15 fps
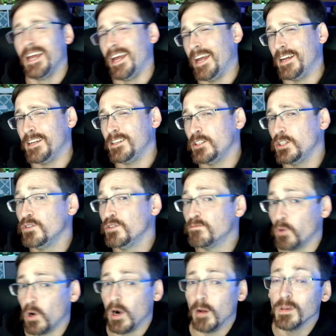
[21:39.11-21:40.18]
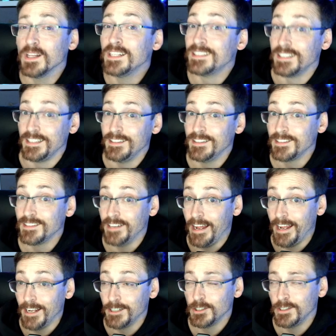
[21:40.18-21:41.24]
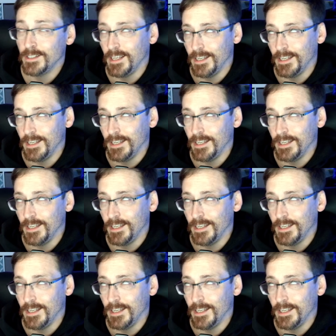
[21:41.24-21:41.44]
And you've probably seen this in action,